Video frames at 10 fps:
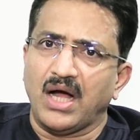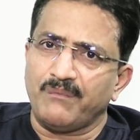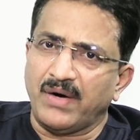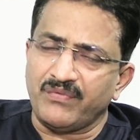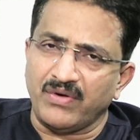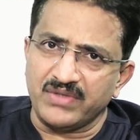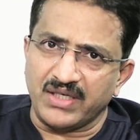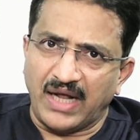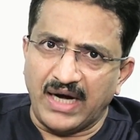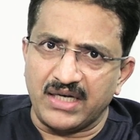apart from the
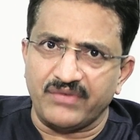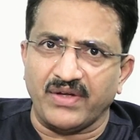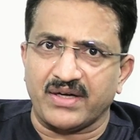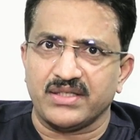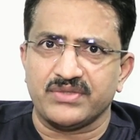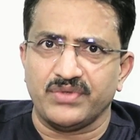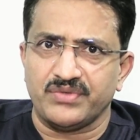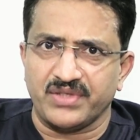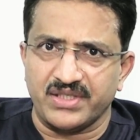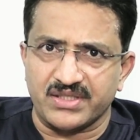dietary factors
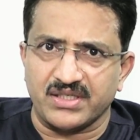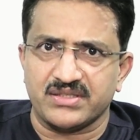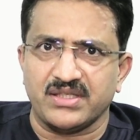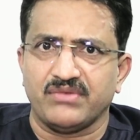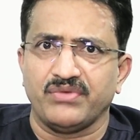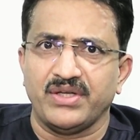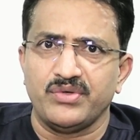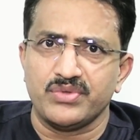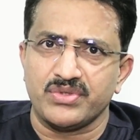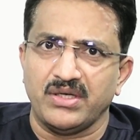which we discussed, that we
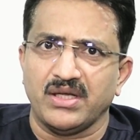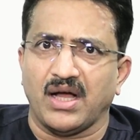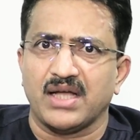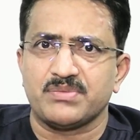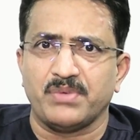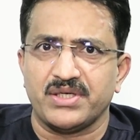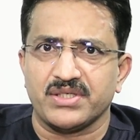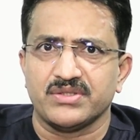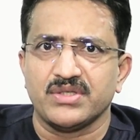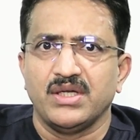usually ask
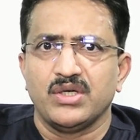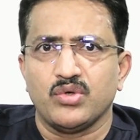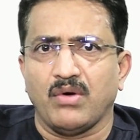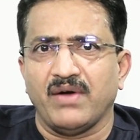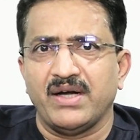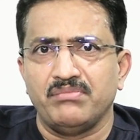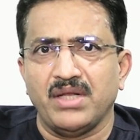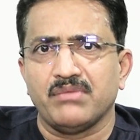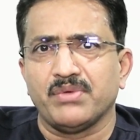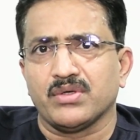patients to avoid
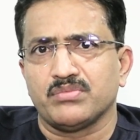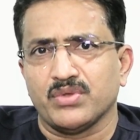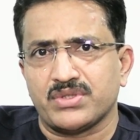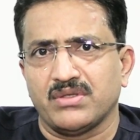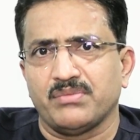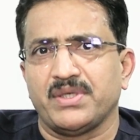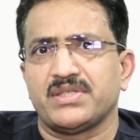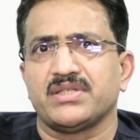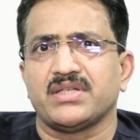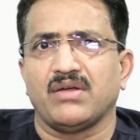milk because most of the
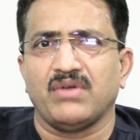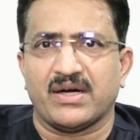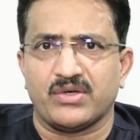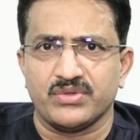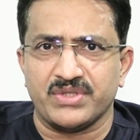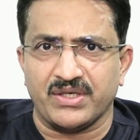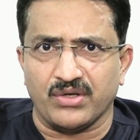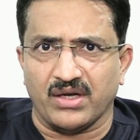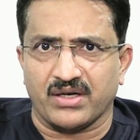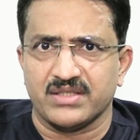patients have lactose
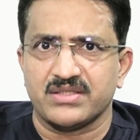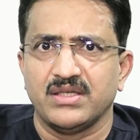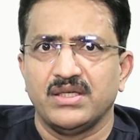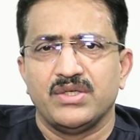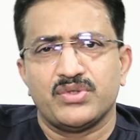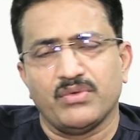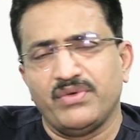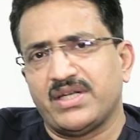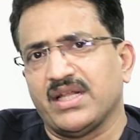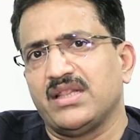intolerance. So
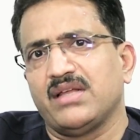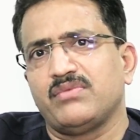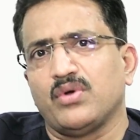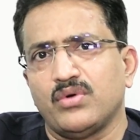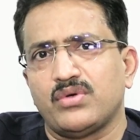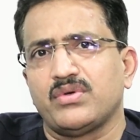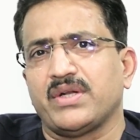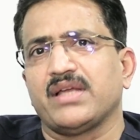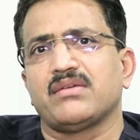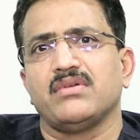we tell them don't
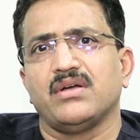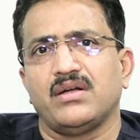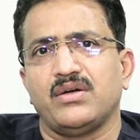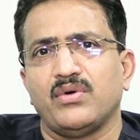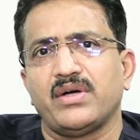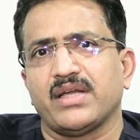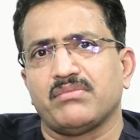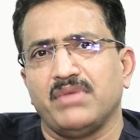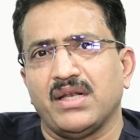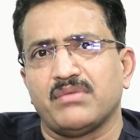
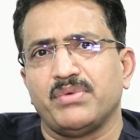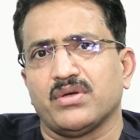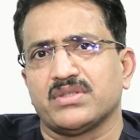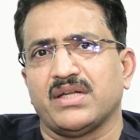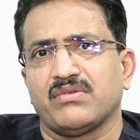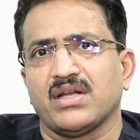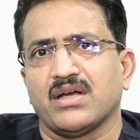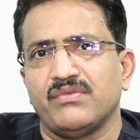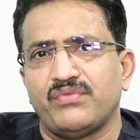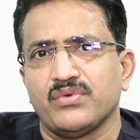take milk, because that will
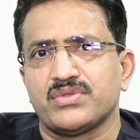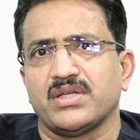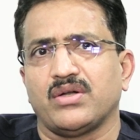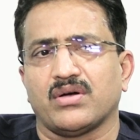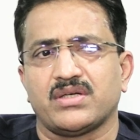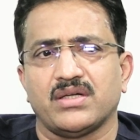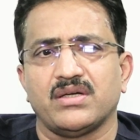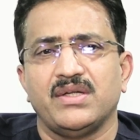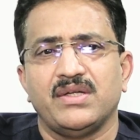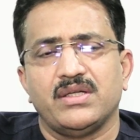confuse the
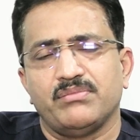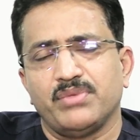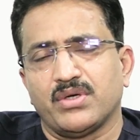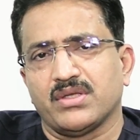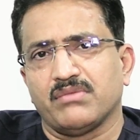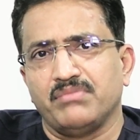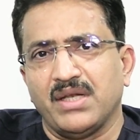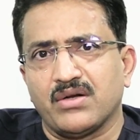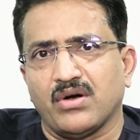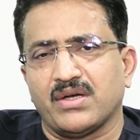doctor. Because of
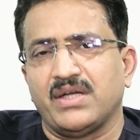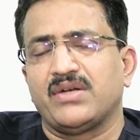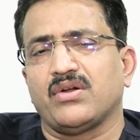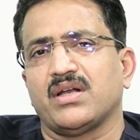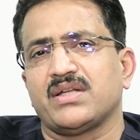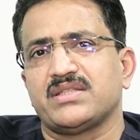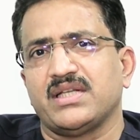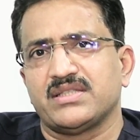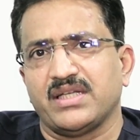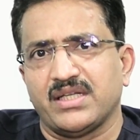milk water intolerance,
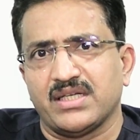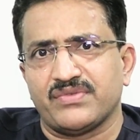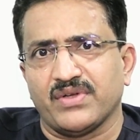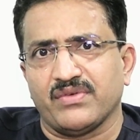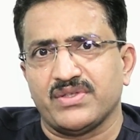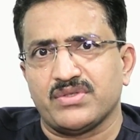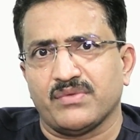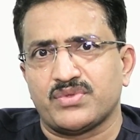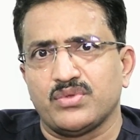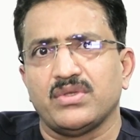there is an increased frequency
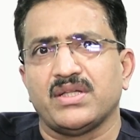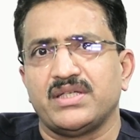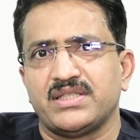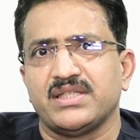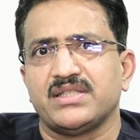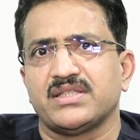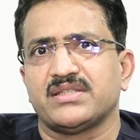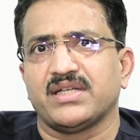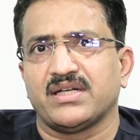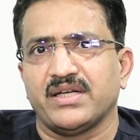of stool, the disease
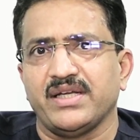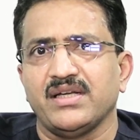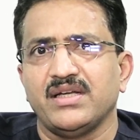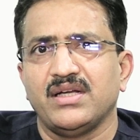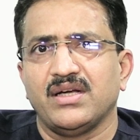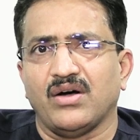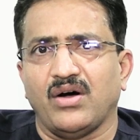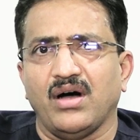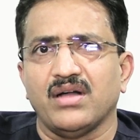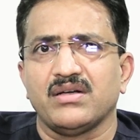is recurring,
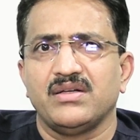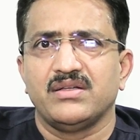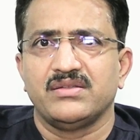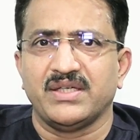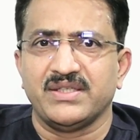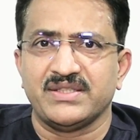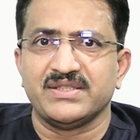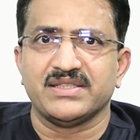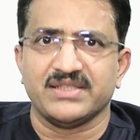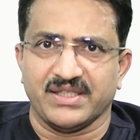or the
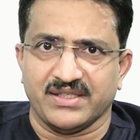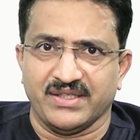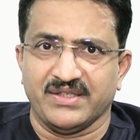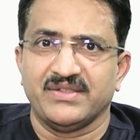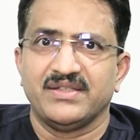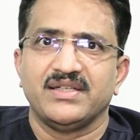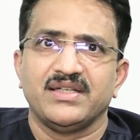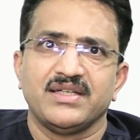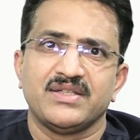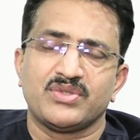disease is recurring.
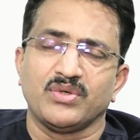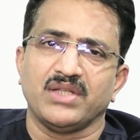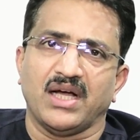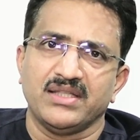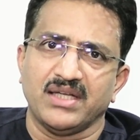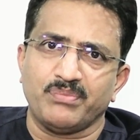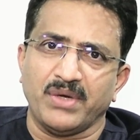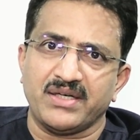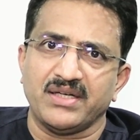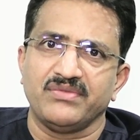So the
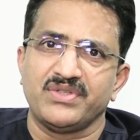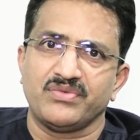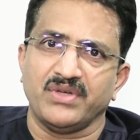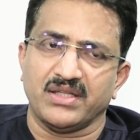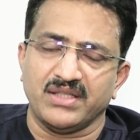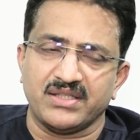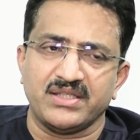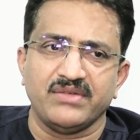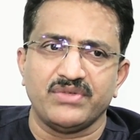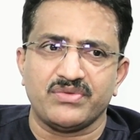other
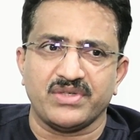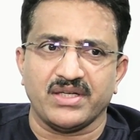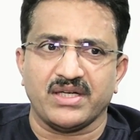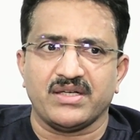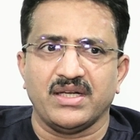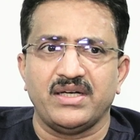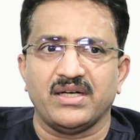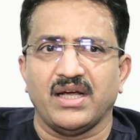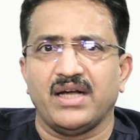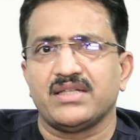thing which we tell in
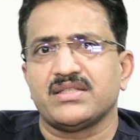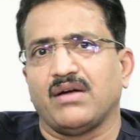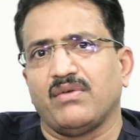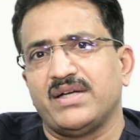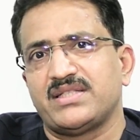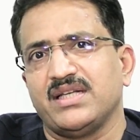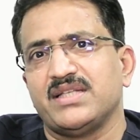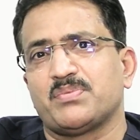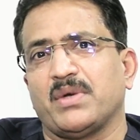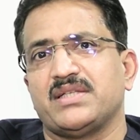diet is avoid
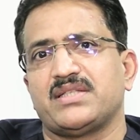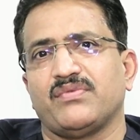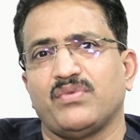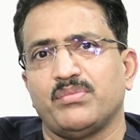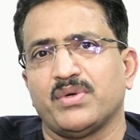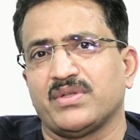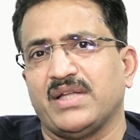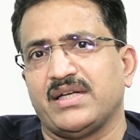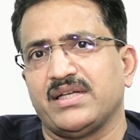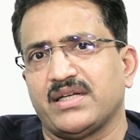chili spicy food, because
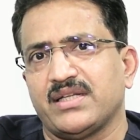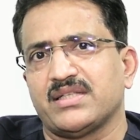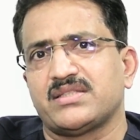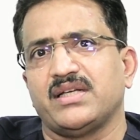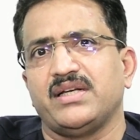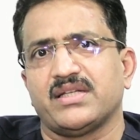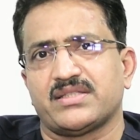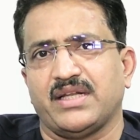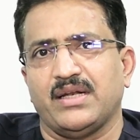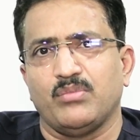that increases the
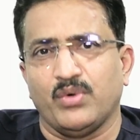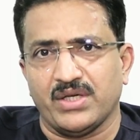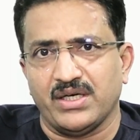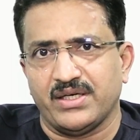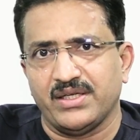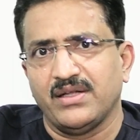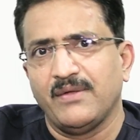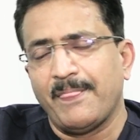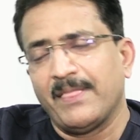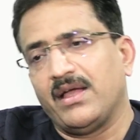intestinal motility
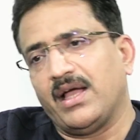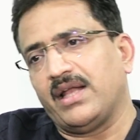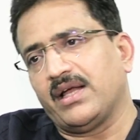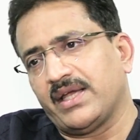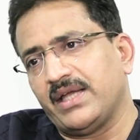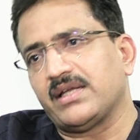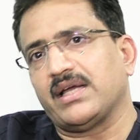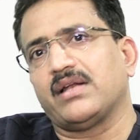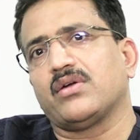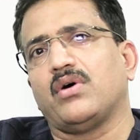and again
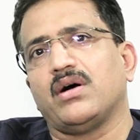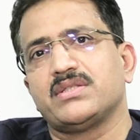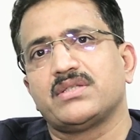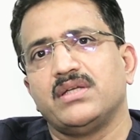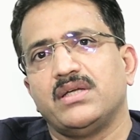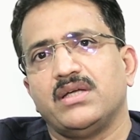can cause